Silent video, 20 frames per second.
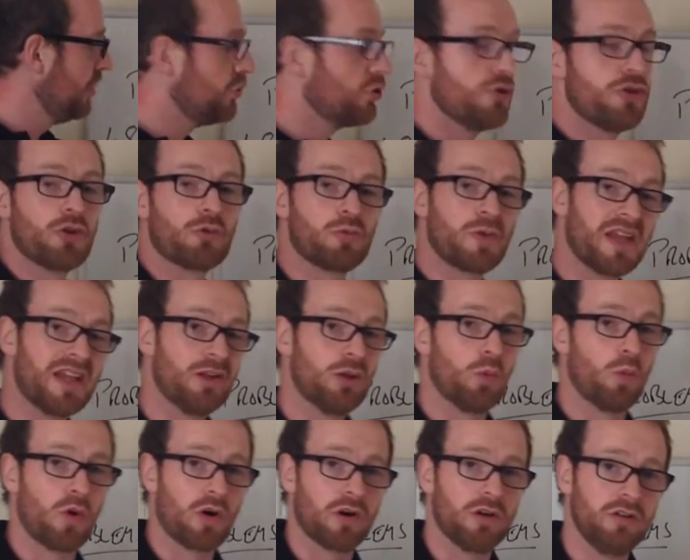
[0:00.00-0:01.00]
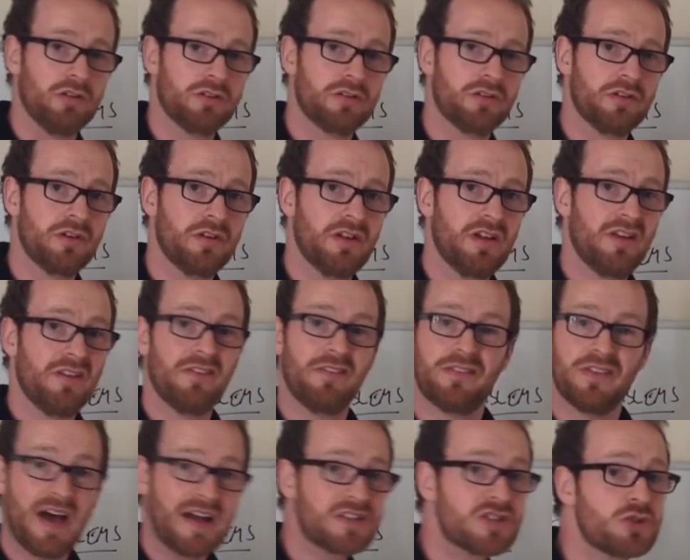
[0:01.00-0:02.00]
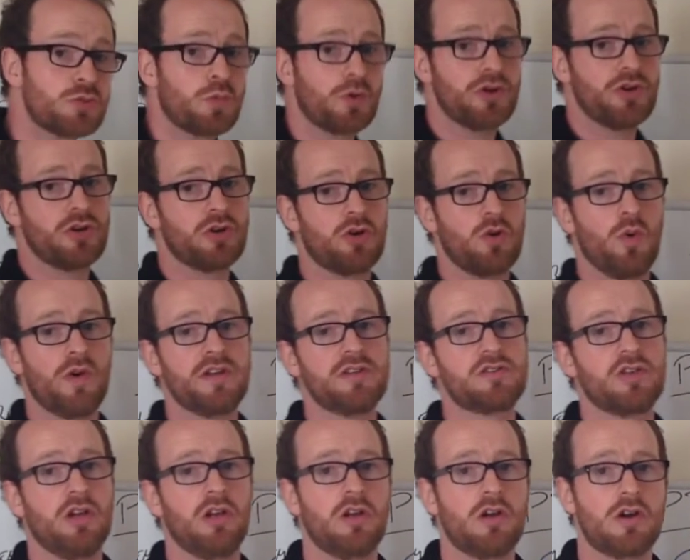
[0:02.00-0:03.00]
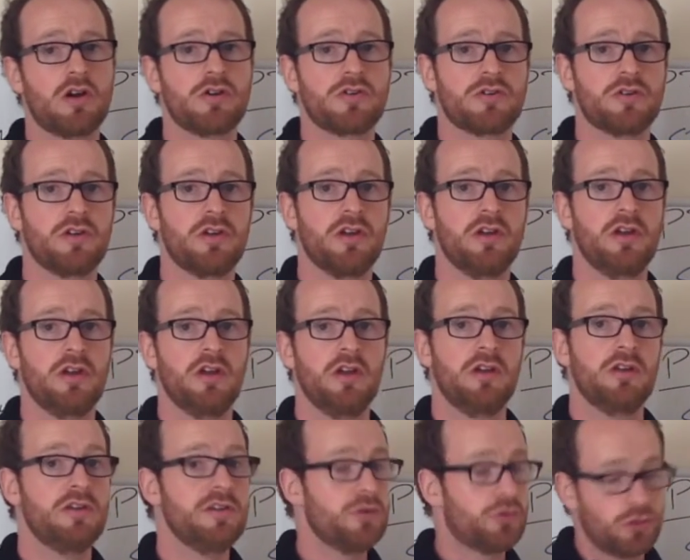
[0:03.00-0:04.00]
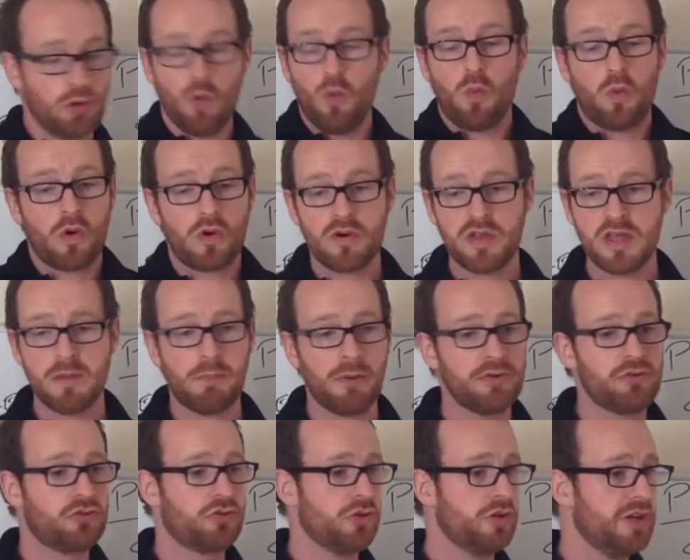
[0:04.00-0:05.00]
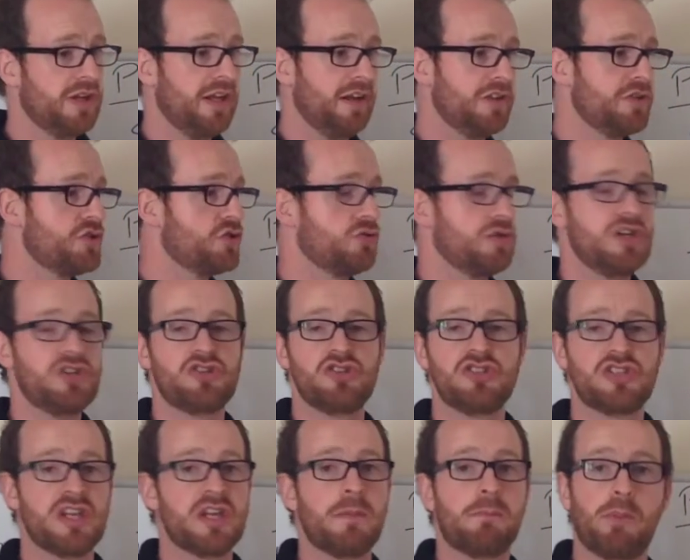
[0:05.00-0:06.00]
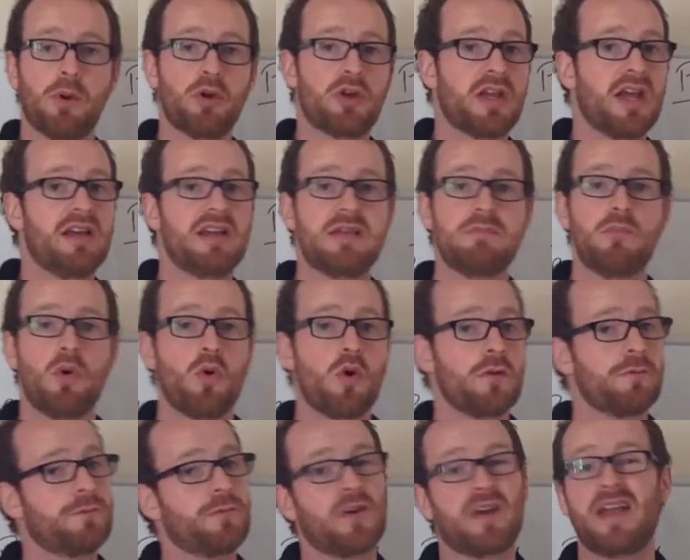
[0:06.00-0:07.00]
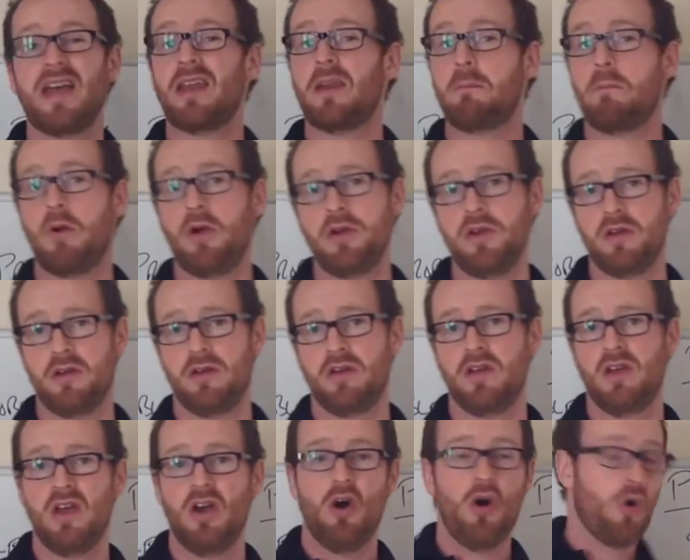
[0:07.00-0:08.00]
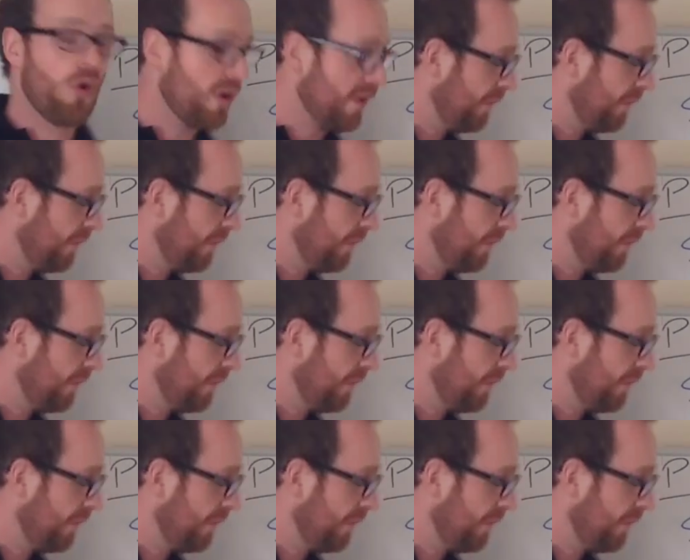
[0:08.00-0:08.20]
to the real world. That's where you're going to learn. Don't worry about doing illustrations in a book anymore, forget about it. Or